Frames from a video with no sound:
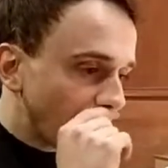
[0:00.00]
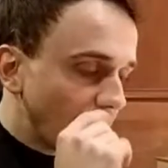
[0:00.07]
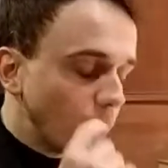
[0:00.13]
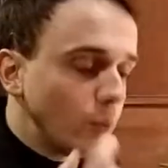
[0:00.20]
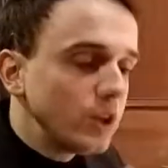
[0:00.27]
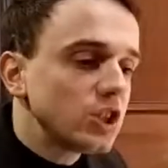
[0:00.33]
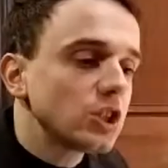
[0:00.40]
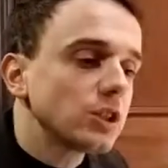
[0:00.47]

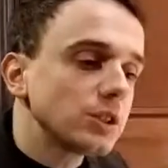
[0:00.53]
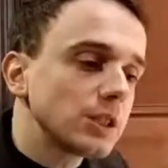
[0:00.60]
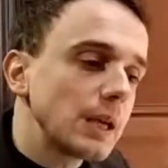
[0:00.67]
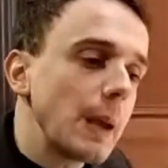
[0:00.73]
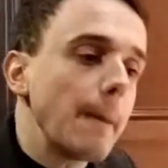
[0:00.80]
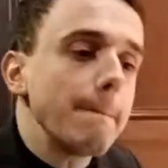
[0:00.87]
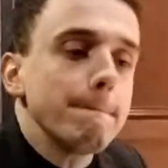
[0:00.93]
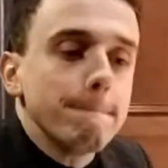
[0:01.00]
Which
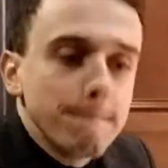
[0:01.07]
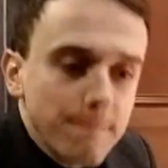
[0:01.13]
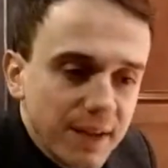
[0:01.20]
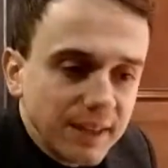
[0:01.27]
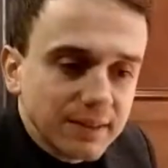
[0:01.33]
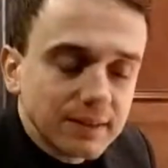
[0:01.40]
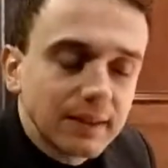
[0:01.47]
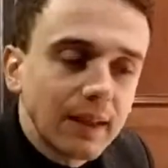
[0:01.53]

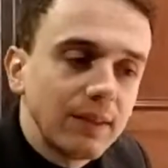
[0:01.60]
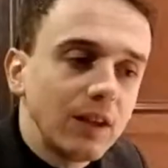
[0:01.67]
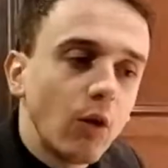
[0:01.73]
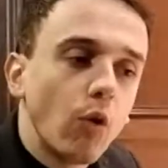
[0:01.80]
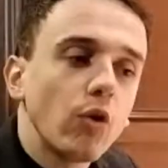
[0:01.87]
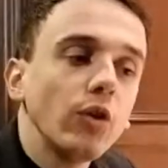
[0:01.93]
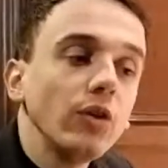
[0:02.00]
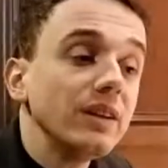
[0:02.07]
means that the
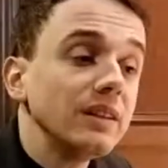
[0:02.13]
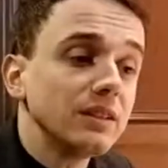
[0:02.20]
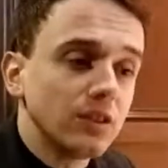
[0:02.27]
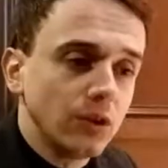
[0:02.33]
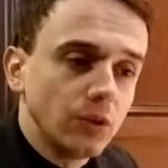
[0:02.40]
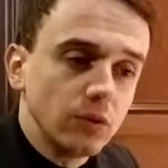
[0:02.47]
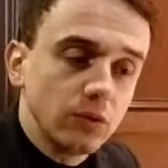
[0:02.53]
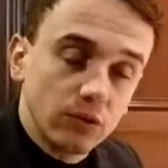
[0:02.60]
organ is
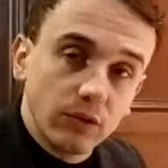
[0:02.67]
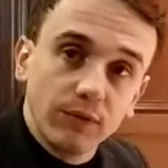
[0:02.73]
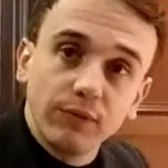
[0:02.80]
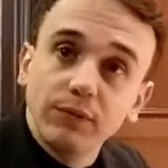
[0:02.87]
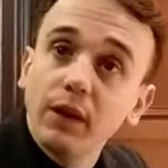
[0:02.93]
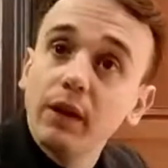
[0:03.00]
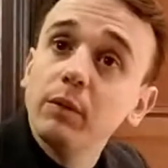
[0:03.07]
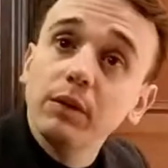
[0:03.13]
used
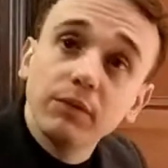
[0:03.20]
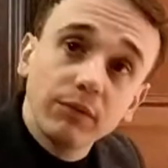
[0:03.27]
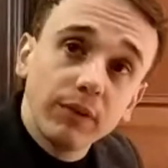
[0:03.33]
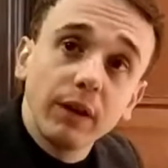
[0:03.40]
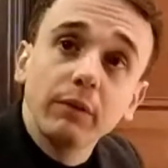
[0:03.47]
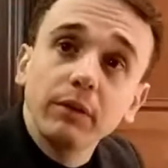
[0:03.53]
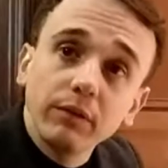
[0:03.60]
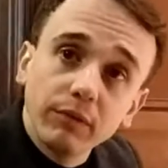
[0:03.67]
very,
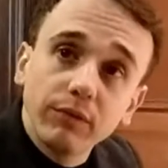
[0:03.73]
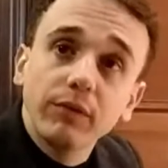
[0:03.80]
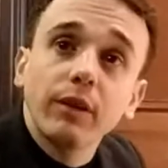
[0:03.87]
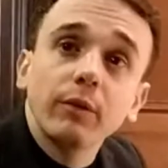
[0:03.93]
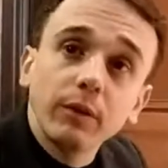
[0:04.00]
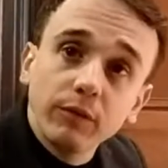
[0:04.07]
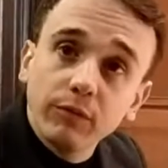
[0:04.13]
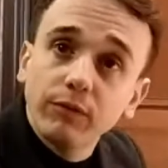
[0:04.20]
very,
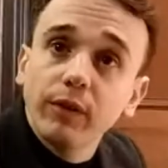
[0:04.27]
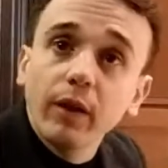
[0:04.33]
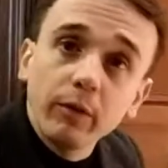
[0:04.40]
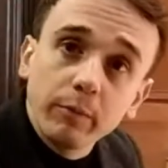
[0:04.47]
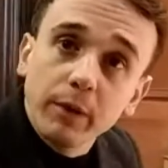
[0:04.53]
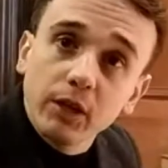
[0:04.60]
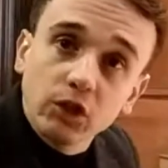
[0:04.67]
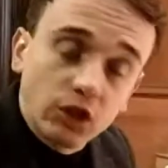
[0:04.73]
very, very
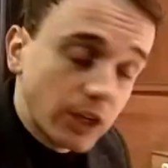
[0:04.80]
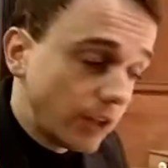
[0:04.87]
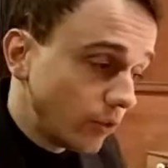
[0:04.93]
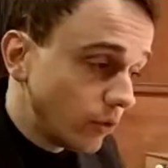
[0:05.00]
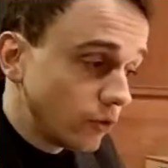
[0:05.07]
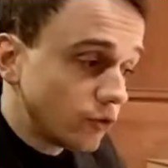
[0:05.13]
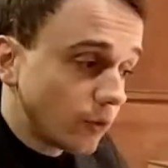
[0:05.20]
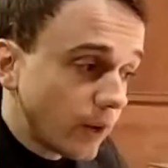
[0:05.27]
much, and
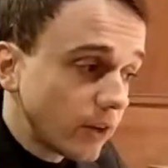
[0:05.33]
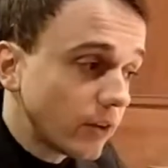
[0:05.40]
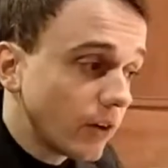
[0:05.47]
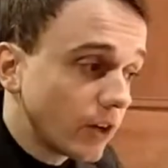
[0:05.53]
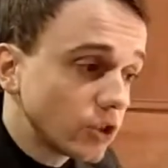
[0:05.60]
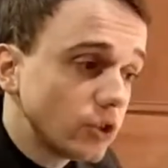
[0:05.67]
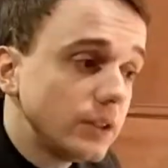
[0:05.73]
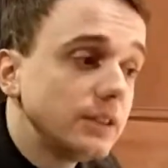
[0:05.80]
the tracker
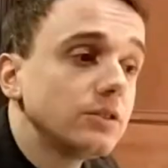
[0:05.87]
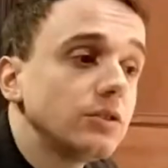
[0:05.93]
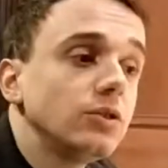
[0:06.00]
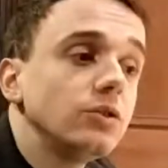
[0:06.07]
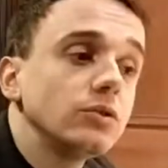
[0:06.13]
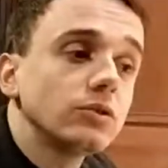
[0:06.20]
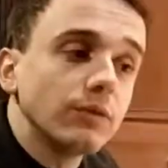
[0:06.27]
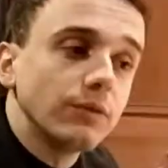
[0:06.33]
actually is
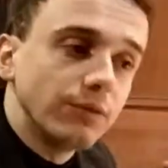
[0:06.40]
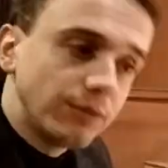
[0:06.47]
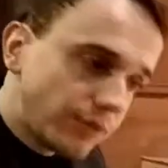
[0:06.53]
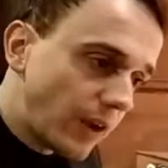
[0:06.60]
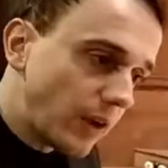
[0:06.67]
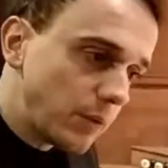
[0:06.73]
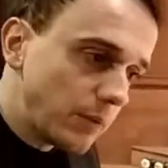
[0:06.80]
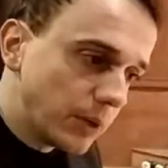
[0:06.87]
used
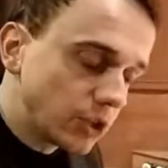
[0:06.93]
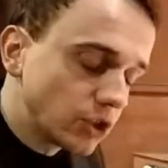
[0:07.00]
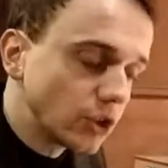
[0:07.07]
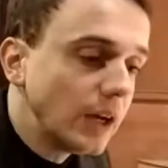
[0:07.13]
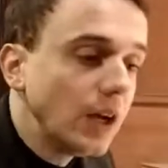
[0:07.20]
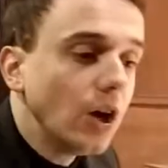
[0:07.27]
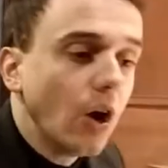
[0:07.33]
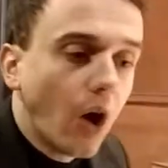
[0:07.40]
very much.
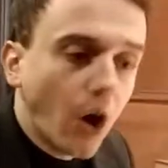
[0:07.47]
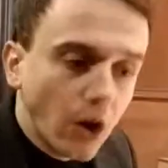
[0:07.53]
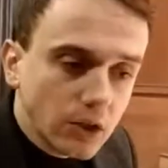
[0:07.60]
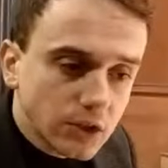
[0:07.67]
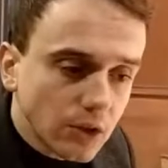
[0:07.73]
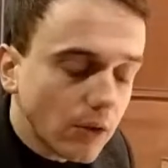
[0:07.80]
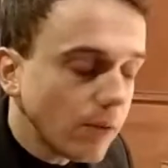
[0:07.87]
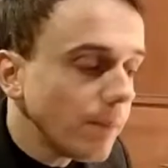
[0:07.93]

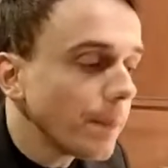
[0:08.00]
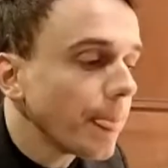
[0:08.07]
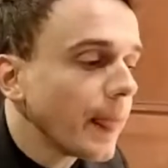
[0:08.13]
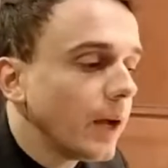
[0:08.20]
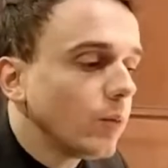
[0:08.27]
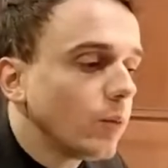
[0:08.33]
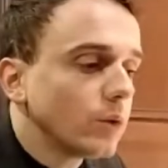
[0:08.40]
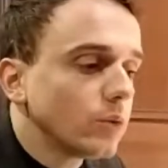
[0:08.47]
Also,
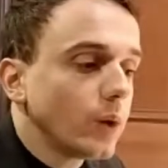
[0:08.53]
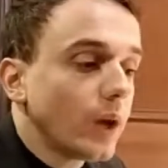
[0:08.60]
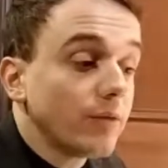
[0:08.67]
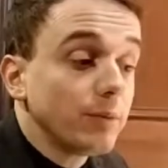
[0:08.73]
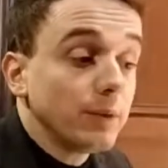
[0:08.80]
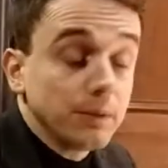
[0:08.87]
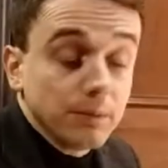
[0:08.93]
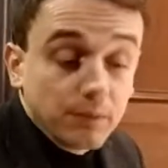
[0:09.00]
what we have
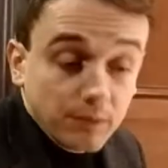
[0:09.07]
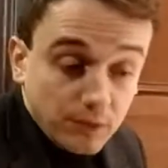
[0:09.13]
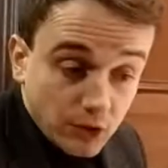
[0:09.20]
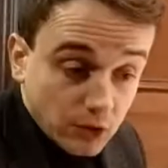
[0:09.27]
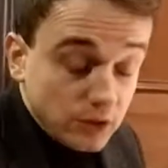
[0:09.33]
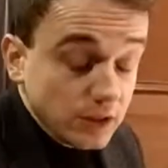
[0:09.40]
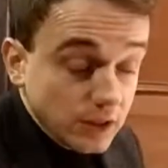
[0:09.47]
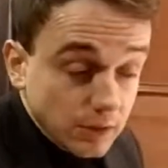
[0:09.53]
been
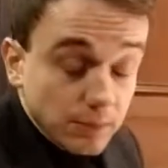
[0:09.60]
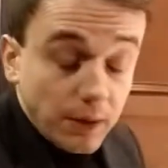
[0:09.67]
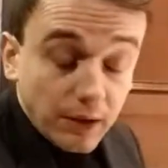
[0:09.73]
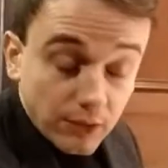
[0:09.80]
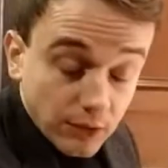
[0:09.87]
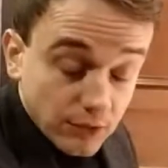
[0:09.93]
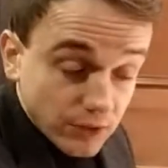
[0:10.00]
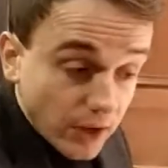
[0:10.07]
noticing by
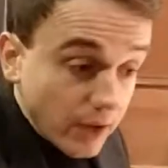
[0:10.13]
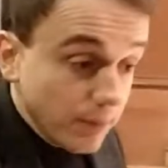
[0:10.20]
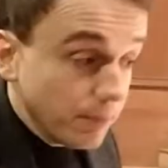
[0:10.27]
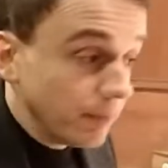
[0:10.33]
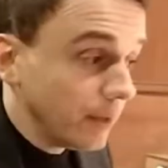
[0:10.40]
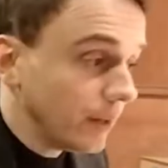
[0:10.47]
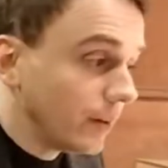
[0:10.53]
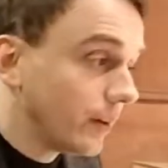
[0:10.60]
the time
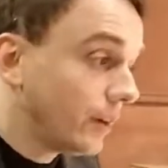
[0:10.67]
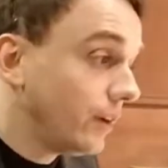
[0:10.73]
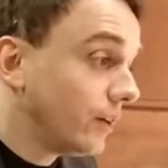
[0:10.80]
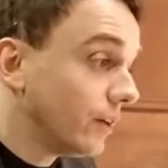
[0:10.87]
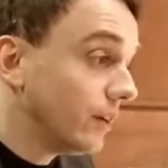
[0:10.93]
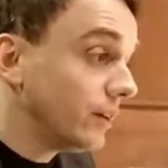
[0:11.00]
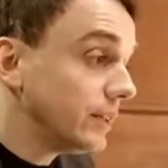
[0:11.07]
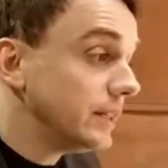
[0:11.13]
being
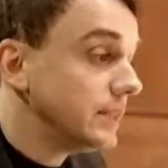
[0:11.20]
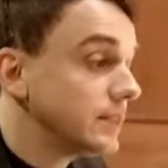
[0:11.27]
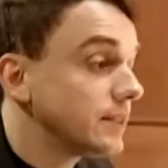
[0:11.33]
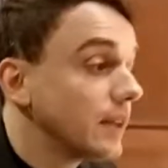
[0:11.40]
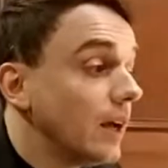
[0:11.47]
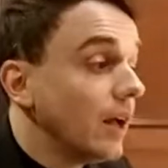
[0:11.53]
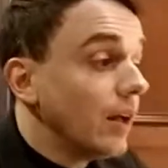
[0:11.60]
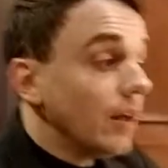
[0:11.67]
here is